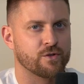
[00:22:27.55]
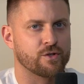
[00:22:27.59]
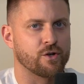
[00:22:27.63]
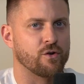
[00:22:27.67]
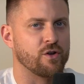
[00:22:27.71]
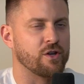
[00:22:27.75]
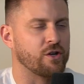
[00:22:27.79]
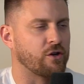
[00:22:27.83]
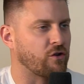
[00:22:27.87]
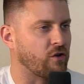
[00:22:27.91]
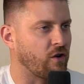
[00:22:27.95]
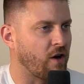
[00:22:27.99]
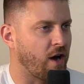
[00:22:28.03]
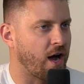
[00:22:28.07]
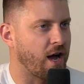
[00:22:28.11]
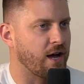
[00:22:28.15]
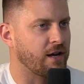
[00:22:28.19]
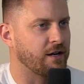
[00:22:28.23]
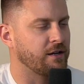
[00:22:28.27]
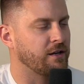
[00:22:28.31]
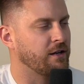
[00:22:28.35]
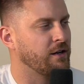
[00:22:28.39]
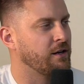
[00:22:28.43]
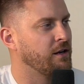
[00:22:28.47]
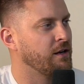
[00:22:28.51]
So he
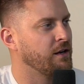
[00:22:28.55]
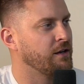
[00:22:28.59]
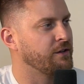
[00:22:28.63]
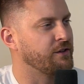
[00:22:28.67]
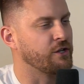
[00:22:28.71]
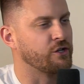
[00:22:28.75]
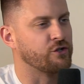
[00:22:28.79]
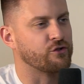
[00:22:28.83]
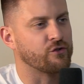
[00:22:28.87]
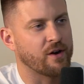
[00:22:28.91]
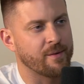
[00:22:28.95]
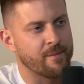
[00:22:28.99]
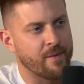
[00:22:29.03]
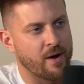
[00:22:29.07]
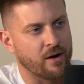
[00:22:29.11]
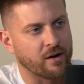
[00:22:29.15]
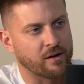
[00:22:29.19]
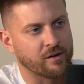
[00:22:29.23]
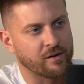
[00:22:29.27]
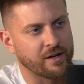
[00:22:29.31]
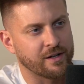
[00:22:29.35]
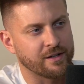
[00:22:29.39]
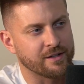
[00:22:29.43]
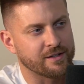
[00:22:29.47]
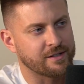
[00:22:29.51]
cried. Then Draymond
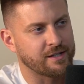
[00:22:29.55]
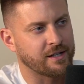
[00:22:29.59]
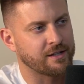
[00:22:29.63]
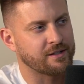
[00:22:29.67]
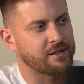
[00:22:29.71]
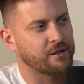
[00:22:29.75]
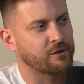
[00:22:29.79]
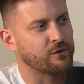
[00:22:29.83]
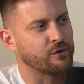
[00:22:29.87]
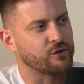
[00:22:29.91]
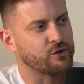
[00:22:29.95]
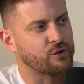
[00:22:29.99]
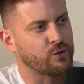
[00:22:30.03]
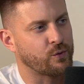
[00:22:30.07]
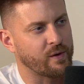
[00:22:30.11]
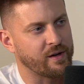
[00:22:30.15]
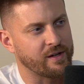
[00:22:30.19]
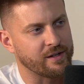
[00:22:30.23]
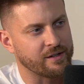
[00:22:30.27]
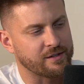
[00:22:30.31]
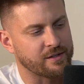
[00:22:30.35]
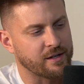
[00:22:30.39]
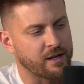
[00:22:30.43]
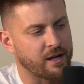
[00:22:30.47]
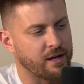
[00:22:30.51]
Green sends out a
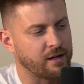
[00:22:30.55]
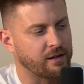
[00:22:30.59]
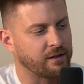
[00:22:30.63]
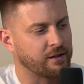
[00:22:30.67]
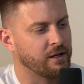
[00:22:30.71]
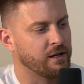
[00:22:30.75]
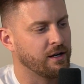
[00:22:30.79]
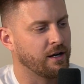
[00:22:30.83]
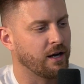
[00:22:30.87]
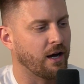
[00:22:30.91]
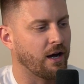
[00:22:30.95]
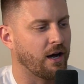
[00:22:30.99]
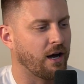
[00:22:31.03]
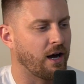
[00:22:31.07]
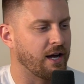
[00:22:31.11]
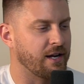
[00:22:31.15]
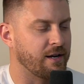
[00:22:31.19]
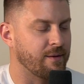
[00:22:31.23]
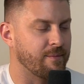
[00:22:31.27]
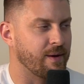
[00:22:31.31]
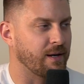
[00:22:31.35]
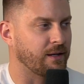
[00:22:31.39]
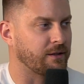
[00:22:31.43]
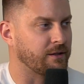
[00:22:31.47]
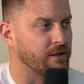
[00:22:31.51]
tweet saying, I
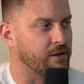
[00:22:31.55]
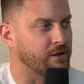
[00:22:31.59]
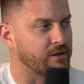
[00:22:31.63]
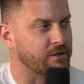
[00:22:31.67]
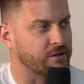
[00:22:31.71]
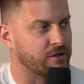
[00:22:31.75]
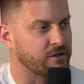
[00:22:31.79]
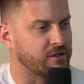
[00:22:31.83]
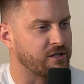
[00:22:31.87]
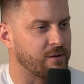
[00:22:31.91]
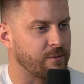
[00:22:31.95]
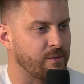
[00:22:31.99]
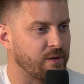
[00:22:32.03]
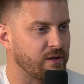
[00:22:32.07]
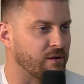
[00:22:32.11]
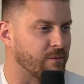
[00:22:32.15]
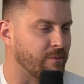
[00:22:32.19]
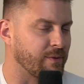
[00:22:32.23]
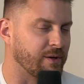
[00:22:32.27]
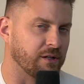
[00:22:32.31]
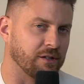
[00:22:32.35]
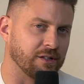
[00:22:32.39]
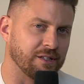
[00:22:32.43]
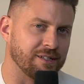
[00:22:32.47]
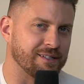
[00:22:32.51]
didn't make the All-Star team either,
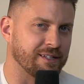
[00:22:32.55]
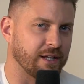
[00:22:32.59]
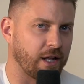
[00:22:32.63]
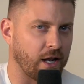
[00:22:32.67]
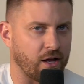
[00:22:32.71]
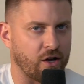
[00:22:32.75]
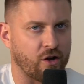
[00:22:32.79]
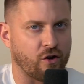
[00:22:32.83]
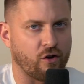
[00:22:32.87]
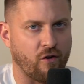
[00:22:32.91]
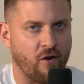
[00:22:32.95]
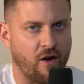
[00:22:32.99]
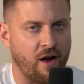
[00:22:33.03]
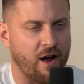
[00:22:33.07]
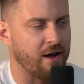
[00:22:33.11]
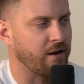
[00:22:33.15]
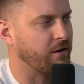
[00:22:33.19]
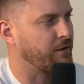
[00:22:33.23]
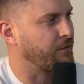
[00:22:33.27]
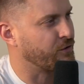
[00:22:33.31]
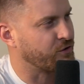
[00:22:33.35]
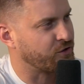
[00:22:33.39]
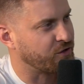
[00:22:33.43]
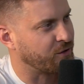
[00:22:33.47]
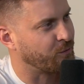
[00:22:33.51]
but at least I didn't cry,
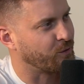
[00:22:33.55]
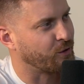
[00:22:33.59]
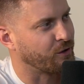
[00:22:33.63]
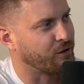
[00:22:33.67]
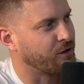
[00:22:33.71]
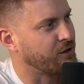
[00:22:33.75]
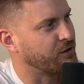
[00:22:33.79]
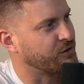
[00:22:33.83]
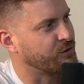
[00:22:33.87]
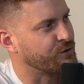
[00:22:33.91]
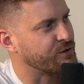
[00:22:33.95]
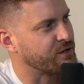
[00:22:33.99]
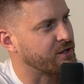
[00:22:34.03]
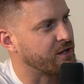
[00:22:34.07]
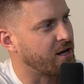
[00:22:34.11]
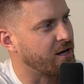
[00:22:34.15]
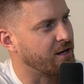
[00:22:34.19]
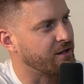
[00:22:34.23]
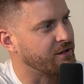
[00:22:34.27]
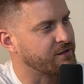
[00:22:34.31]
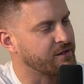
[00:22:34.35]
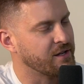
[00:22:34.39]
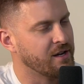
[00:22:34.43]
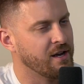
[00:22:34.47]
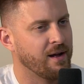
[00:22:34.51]
or something along those
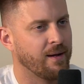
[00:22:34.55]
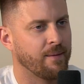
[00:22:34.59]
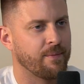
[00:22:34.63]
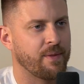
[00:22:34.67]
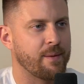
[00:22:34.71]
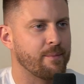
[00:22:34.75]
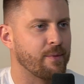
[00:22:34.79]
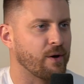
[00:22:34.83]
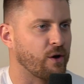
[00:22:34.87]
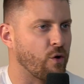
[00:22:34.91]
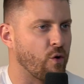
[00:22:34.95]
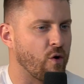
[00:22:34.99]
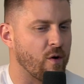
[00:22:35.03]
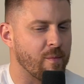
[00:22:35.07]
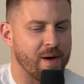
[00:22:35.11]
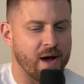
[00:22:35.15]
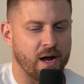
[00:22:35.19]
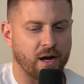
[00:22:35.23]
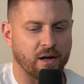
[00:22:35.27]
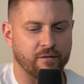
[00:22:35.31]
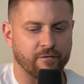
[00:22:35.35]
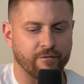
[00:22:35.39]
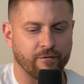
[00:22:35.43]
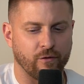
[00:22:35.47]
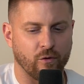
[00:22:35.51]
lines. They've been going
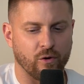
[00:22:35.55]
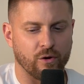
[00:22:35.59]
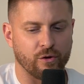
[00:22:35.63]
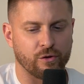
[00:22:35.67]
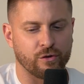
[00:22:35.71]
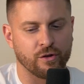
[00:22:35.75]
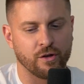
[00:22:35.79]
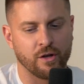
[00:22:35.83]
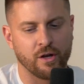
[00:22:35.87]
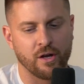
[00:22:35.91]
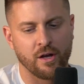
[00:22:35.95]
back and forth.